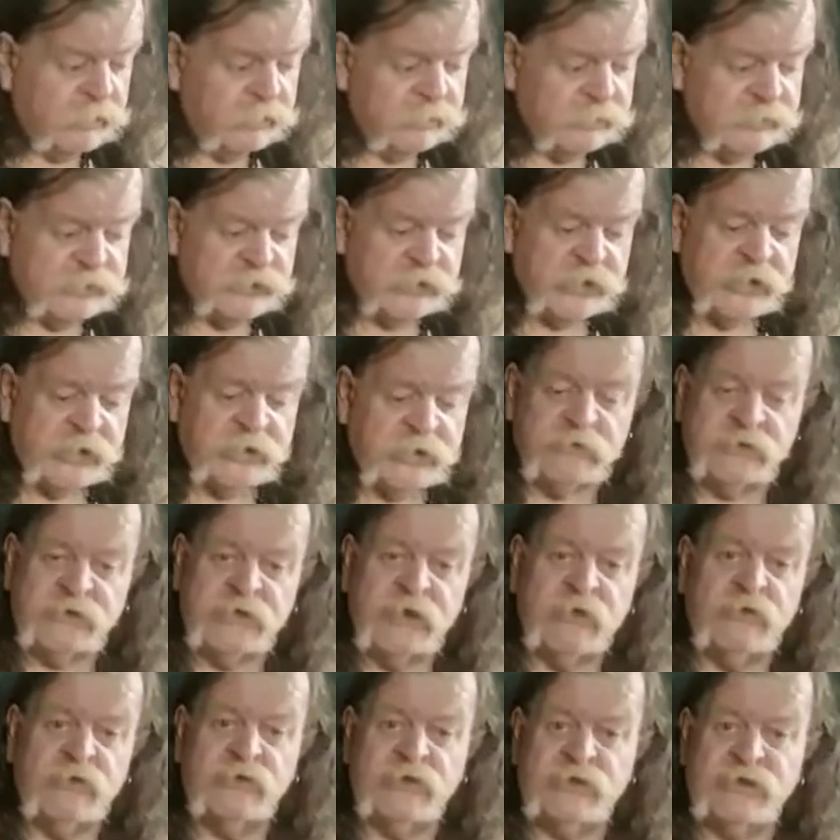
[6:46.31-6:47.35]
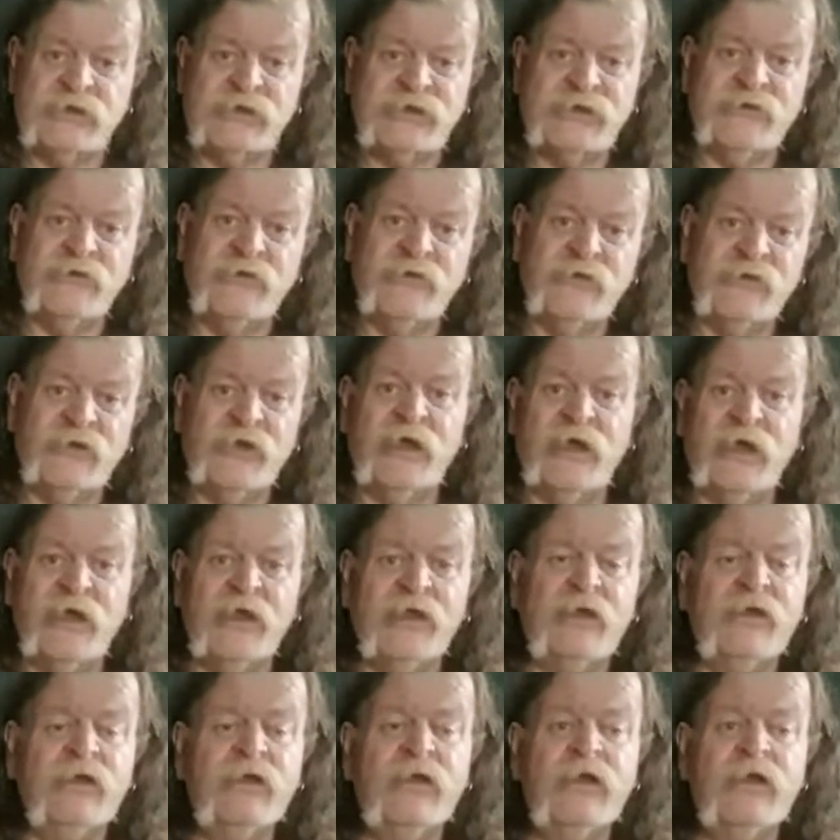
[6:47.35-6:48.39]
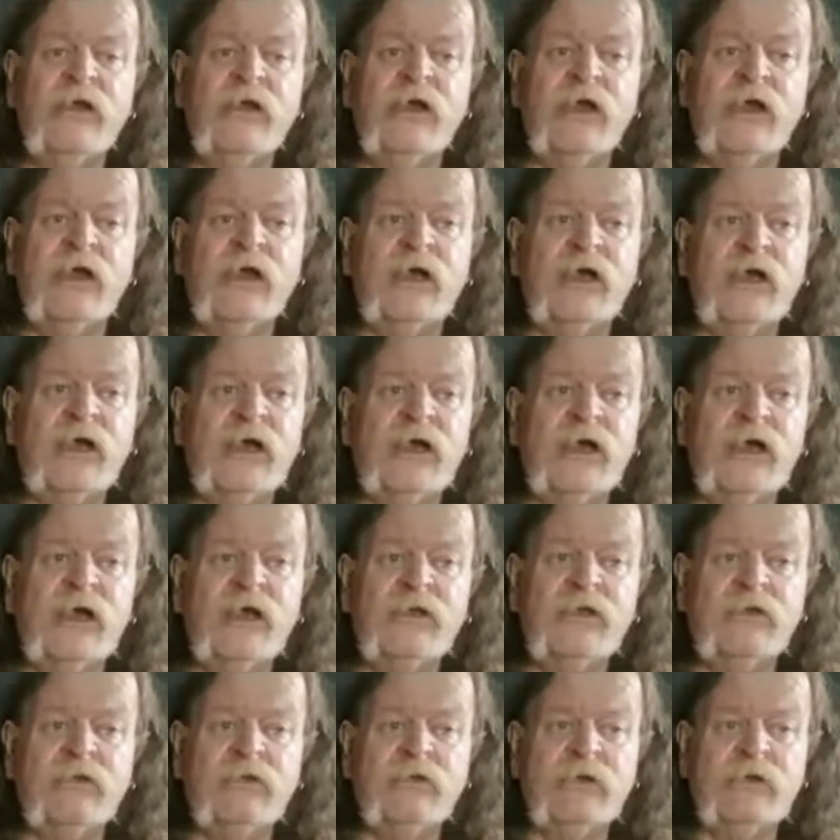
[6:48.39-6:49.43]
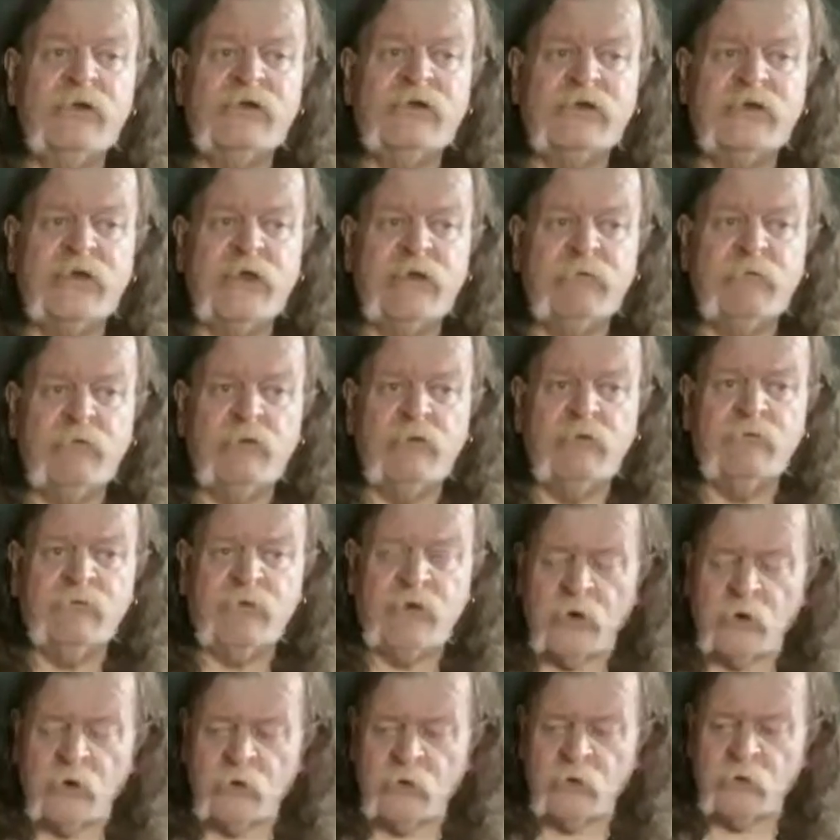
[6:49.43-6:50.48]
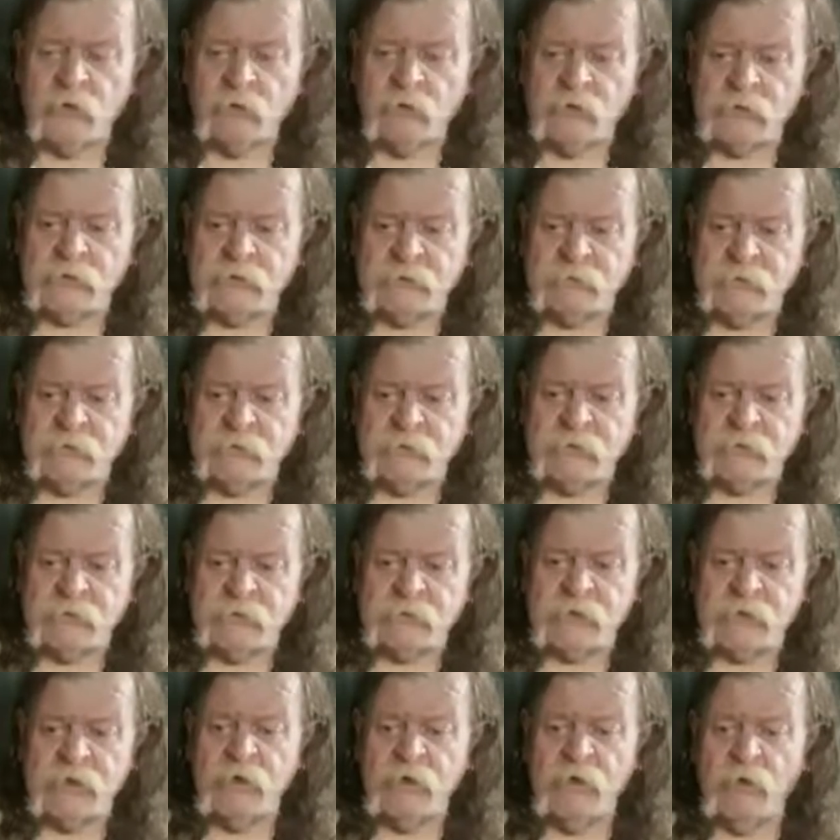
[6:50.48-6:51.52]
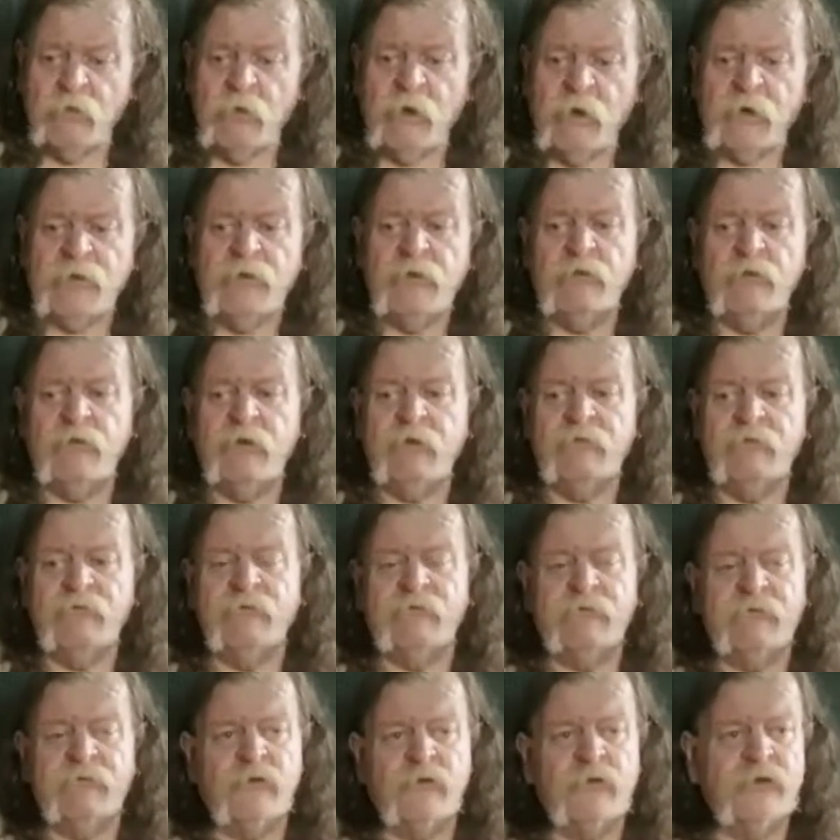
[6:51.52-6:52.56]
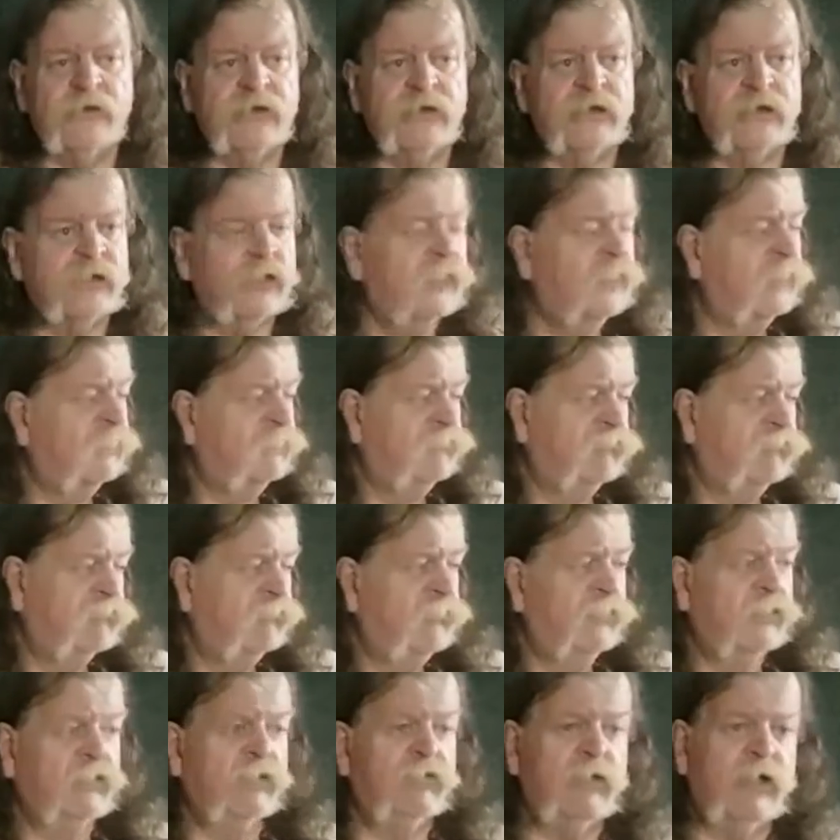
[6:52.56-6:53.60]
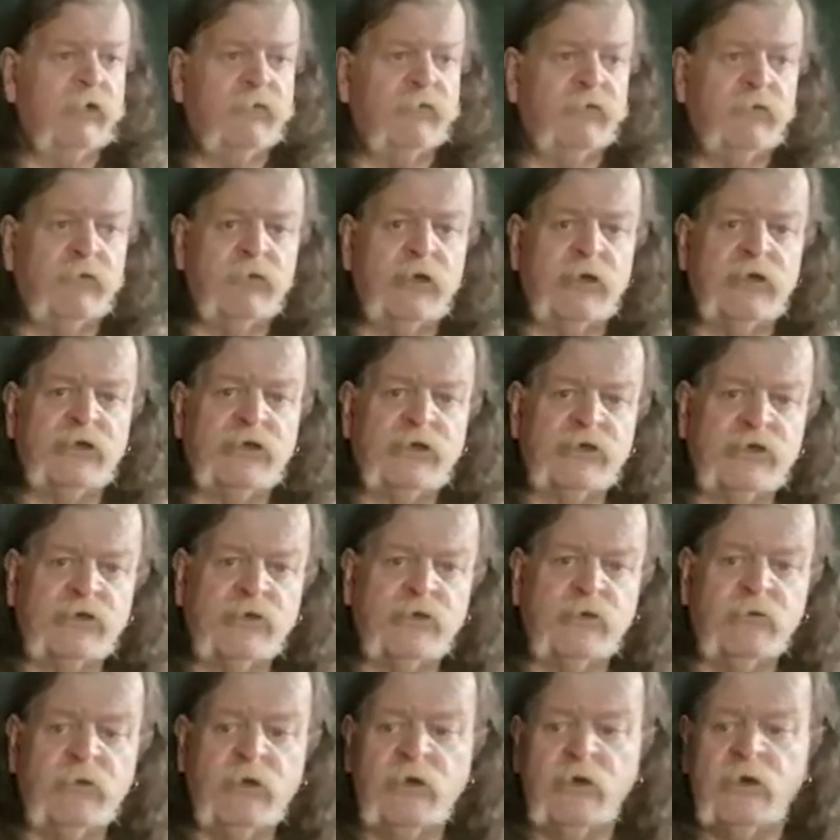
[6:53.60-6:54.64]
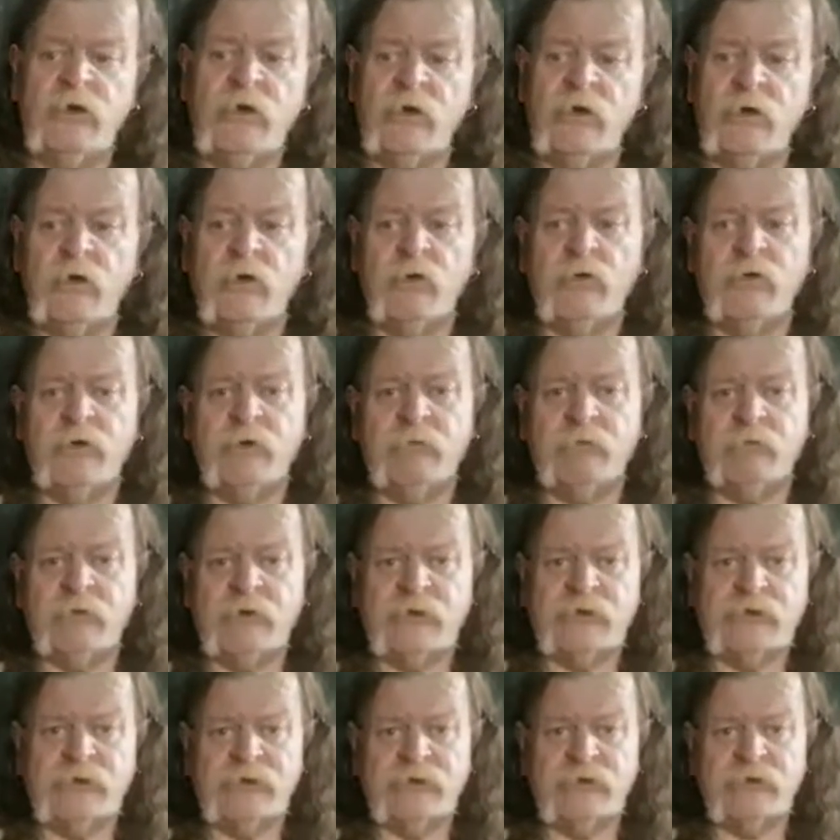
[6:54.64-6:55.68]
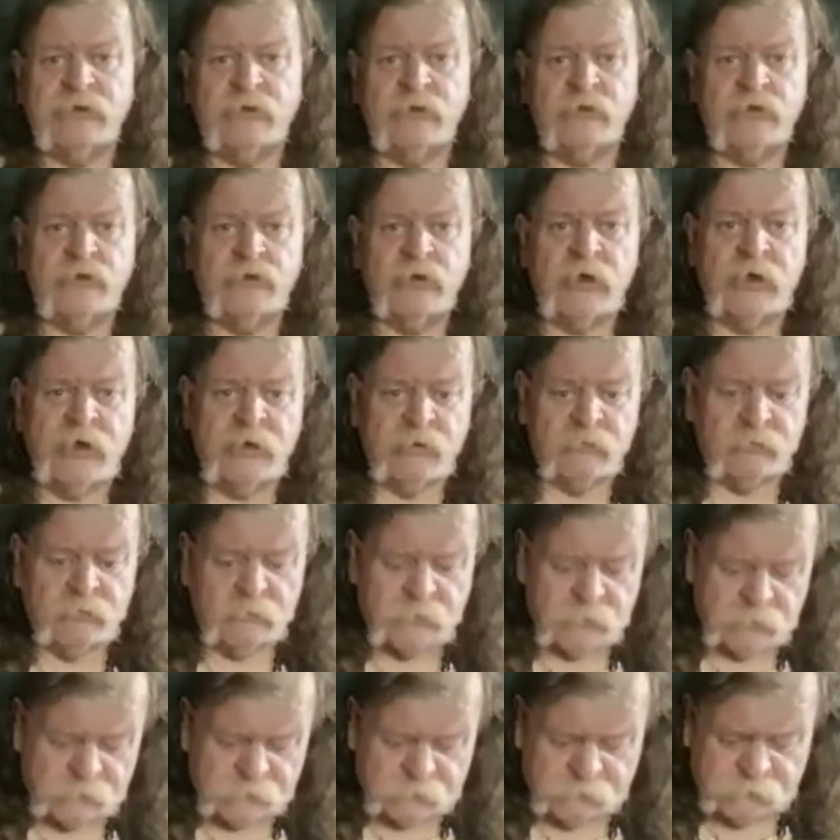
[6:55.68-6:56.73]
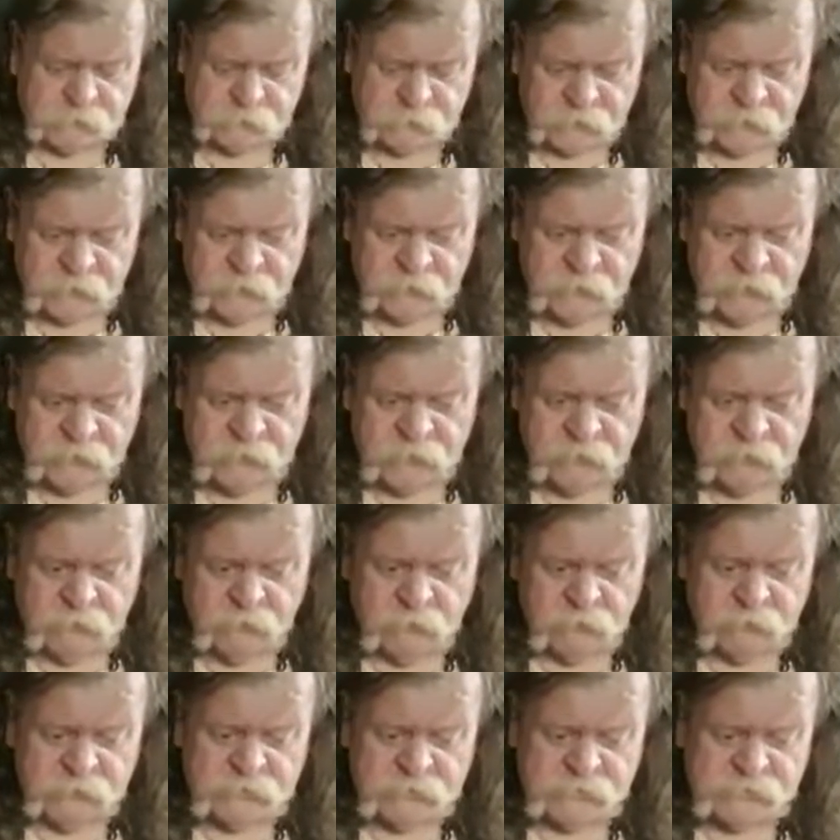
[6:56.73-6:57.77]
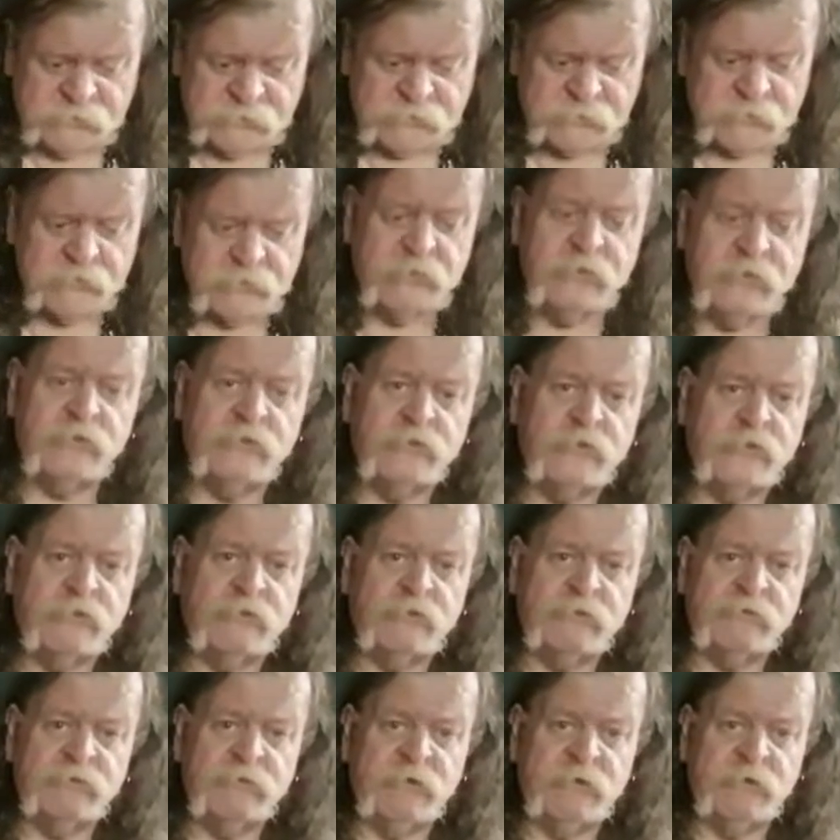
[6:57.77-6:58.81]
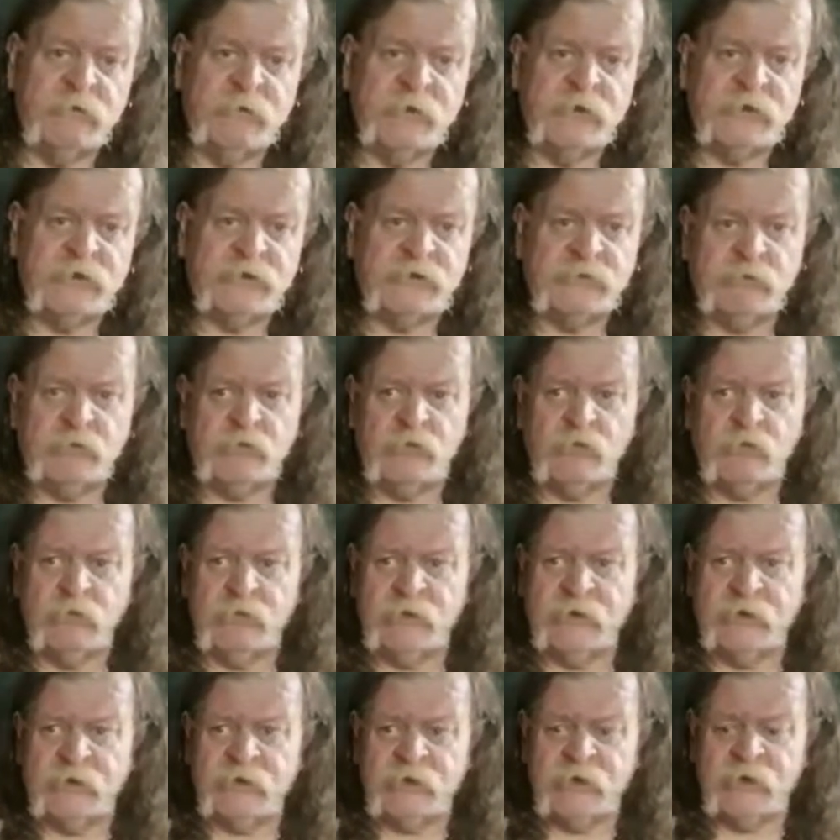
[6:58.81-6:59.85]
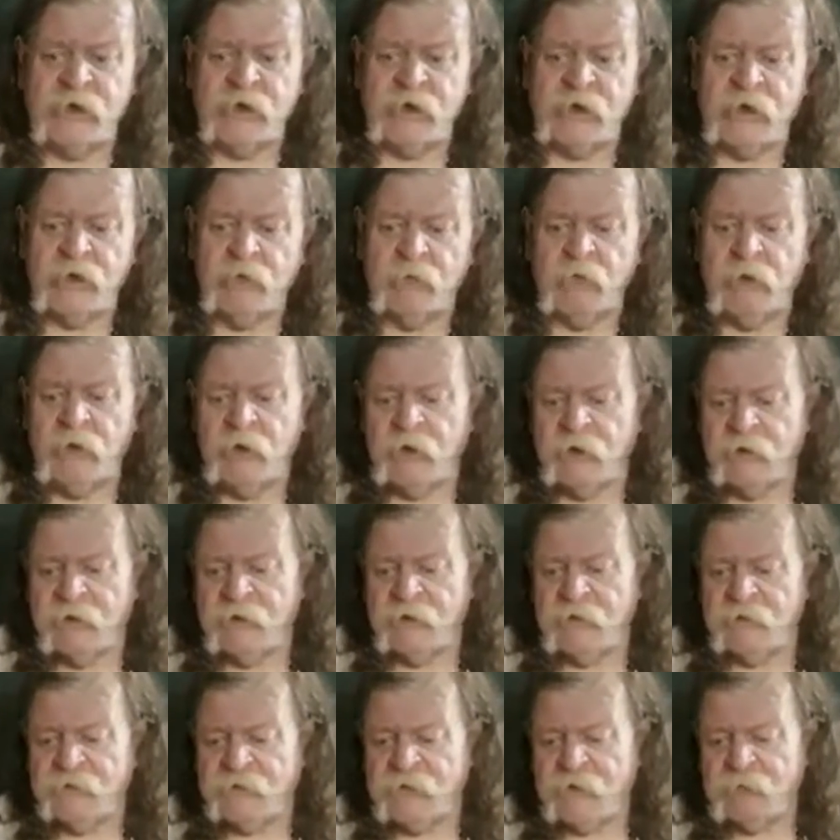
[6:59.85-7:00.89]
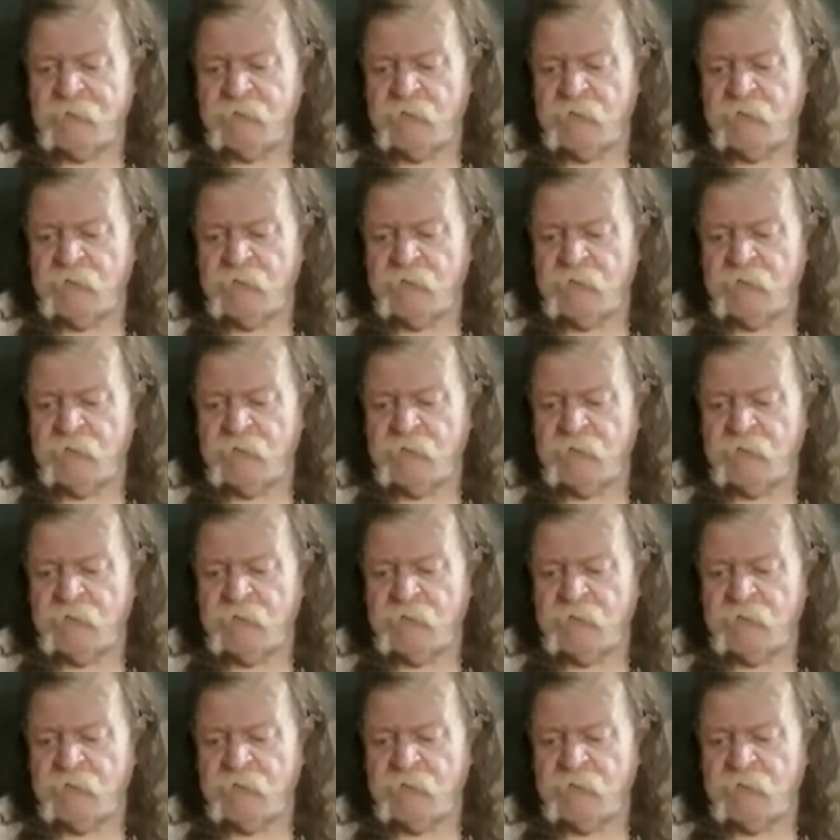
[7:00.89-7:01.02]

The jail cells are still there and the reason they moved it on was because when the river flooded, like you know, heavy rainstorm, all the prisoners got drowned, which they thought was very bad sport when they could hang them. It then